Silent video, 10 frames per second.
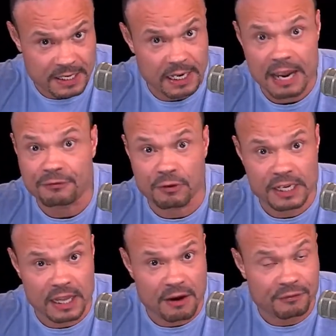after he
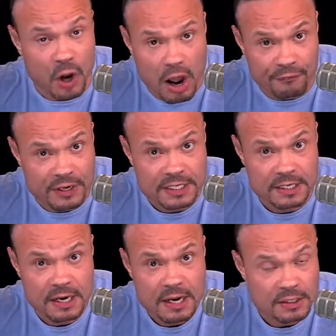left office,
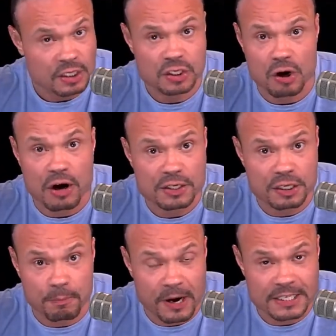to charge
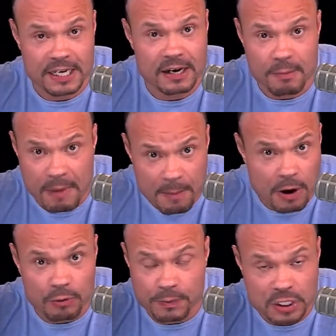the president in a
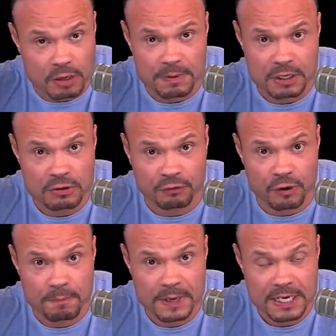memo which could be used for
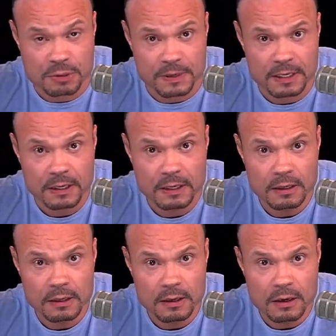impeachment
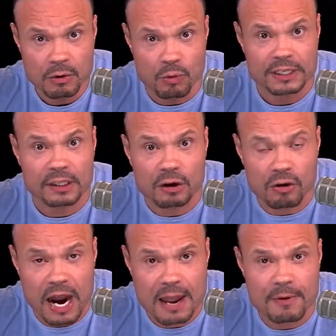with the
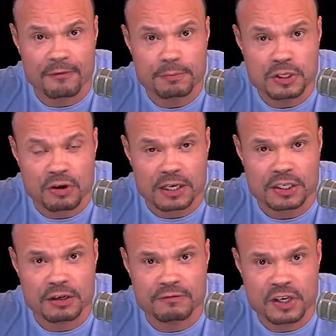crime of
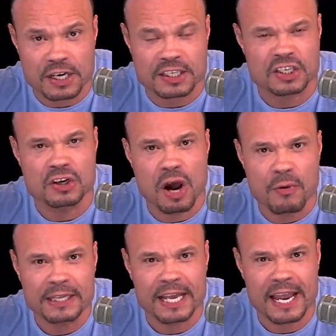obstruction of justice,
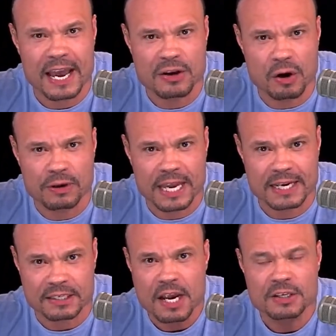knowing they had no
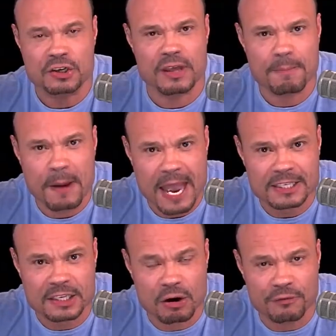case. So they
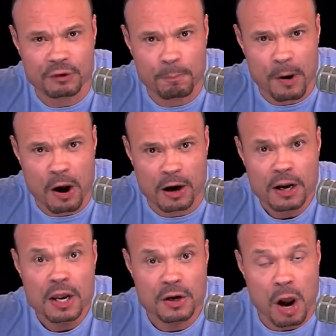passed it off to Barr,
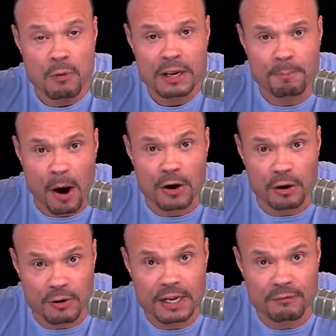knowing Barr had
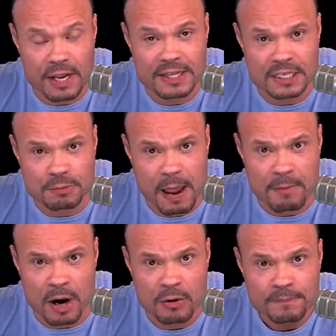already written this
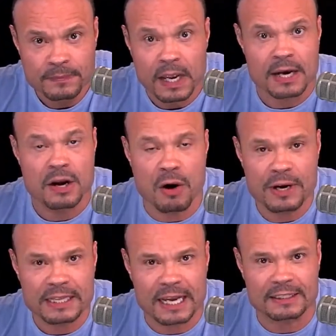memo and
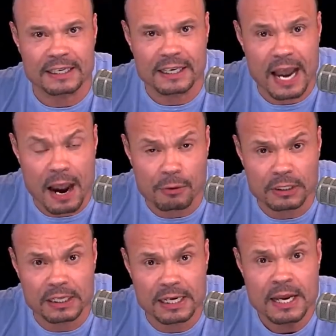knowing that the
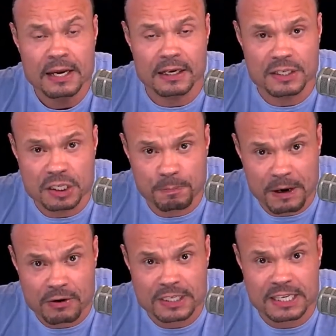cowardly
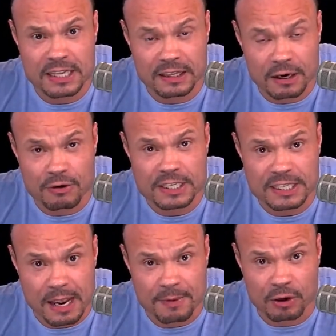conspiracy theorist
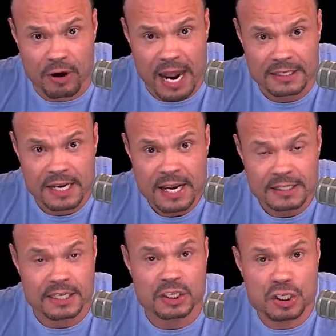Democrats,
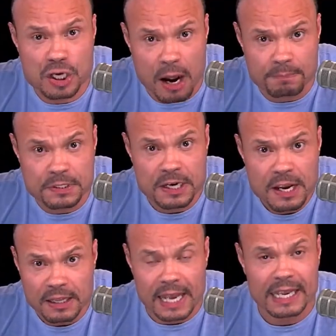these chumps
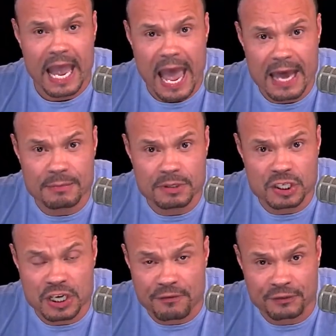like Adam
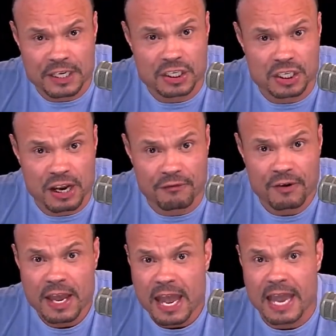Shifty Schiff
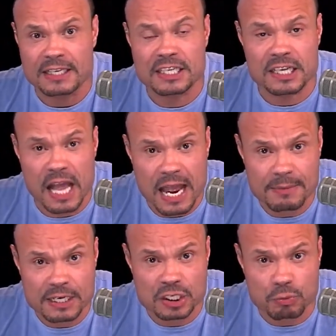and
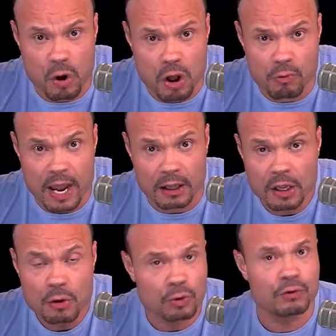Slimy Swalwell,
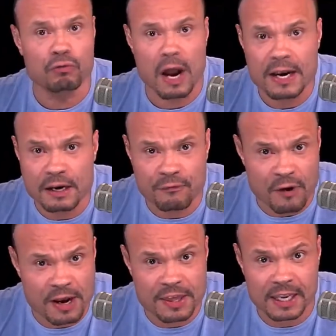would run in
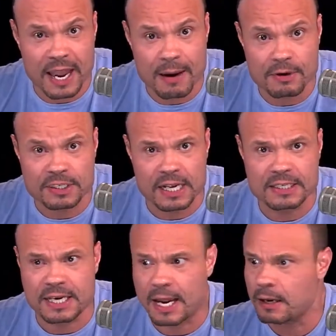front of the cameras and
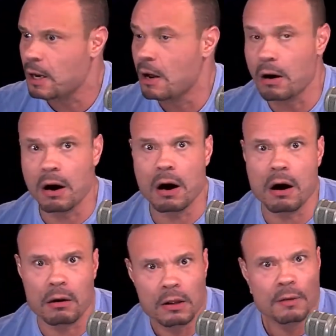say,
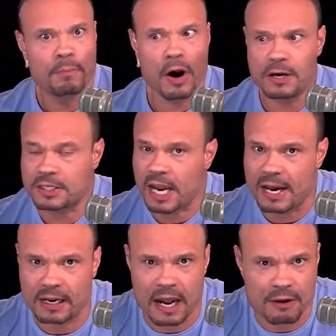oh, Barr's got
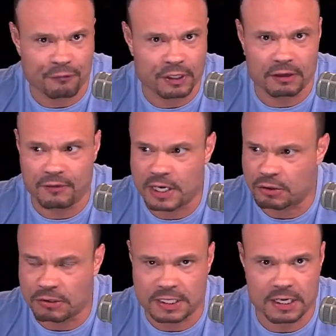a conflict of
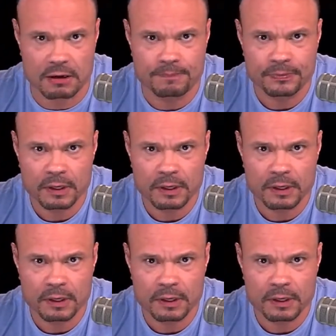interest here.